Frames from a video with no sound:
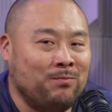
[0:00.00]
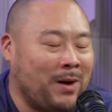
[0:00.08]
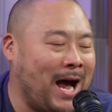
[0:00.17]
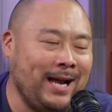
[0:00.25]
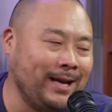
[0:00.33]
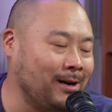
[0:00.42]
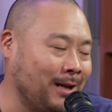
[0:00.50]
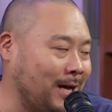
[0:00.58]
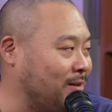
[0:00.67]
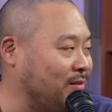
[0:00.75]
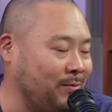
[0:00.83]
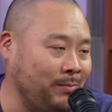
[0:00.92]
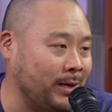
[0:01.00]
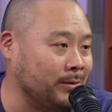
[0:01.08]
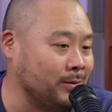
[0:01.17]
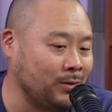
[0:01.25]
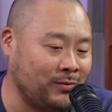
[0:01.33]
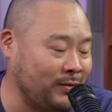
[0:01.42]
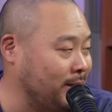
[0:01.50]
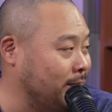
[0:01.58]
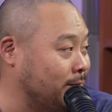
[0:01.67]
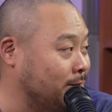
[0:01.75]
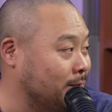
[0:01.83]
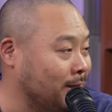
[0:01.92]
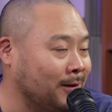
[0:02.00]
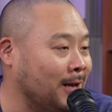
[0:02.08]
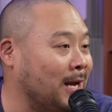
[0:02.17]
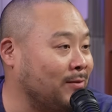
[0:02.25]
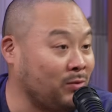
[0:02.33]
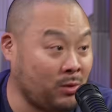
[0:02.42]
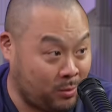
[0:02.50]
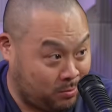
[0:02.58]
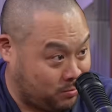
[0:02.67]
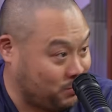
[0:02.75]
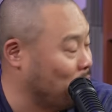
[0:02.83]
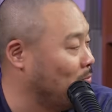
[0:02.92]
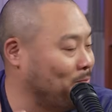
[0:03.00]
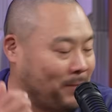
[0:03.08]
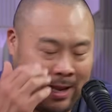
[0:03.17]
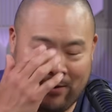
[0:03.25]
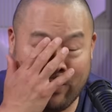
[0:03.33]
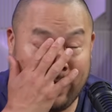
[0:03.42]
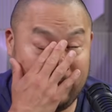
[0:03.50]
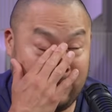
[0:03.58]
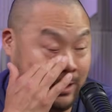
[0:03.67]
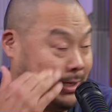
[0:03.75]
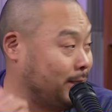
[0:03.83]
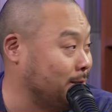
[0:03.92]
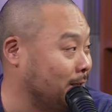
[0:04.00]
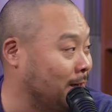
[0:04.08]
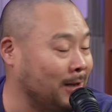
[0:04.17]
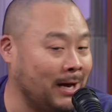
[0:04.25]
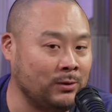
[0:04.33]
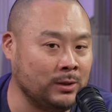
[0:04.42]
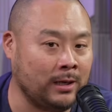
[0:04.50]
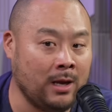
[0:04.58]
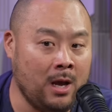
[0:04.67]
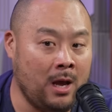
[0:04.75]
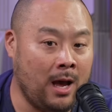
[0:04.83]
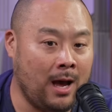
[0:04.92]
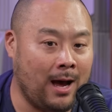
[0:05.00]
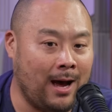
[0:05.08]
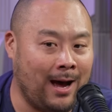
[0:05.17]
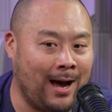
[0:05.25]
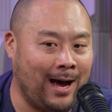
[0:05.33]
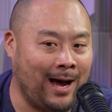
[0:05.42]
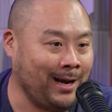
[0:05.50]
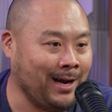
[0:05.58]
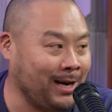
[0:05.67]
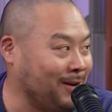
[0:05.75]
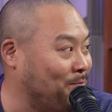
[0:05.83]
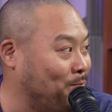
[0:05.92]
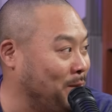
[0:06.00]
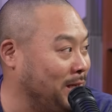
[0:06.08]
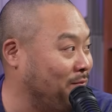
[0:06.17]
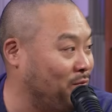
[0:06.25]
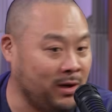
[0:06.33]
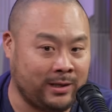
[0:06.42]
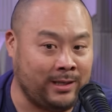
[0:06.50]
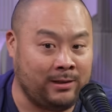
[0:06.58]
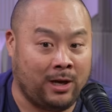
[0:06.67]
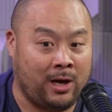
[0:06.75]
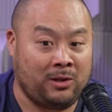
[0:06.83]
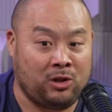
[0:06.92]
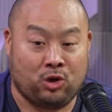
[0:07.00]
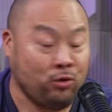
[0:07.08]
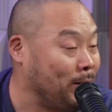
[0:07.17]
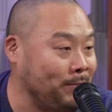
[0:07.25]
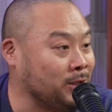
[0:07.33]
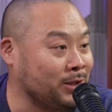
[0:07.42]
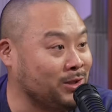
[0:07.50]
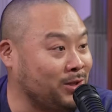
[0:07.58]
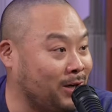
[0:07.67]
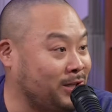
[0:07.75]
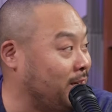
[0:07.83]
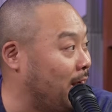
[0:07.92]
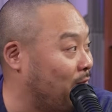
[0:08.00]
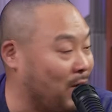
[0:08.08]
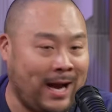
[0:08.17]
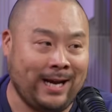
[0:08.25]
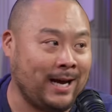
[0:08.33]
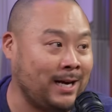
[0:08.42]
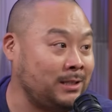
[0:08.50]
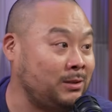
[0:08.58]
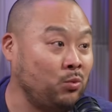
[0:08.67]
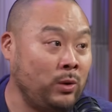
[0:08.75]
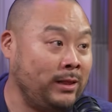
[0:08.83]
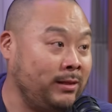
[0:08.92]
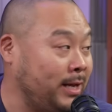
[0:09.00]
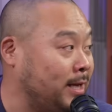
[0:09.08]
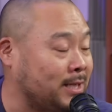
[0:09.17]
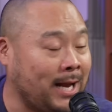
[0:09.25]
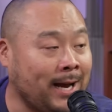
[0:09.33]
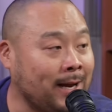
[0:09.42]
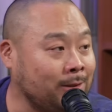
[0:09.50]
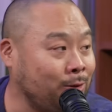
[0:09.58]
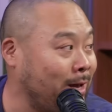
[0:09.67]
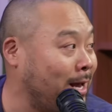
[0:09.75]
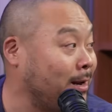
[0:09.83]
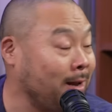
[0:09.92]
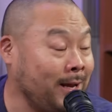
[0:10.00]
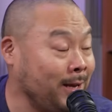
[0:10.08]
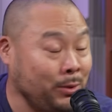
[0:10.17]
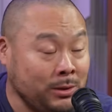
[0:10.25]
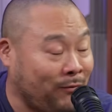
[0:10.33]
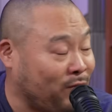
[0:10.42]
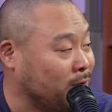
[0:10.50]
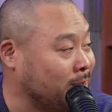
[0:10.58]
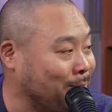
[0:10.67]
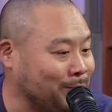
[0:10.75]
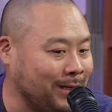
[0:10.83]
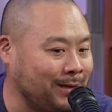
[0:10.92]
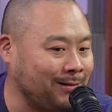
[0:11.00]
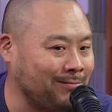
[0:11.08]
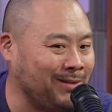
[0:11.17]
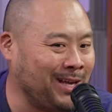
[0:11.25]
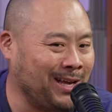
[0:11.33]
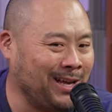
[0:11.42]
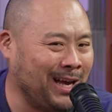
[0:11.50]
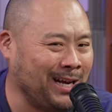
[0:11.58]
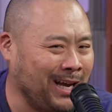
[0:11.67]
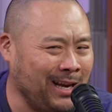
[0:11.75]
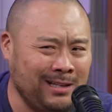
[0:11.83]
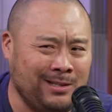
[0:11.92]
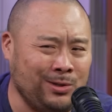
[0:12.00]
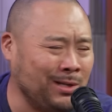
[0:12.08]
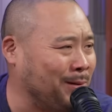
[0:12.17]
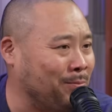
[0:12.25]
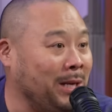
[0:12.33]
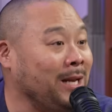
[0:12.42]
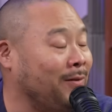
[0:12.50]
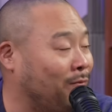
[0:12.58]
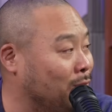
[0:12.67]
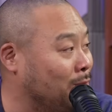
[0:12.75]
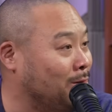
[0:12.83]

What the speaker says: I get a lot of emails over the years and a lot of advice things, and a lot of them was I gotta be fucking a 3 Michelin star chef. I gotta win this. I gotta do that. It was the first time I was I gotta do something meaningful.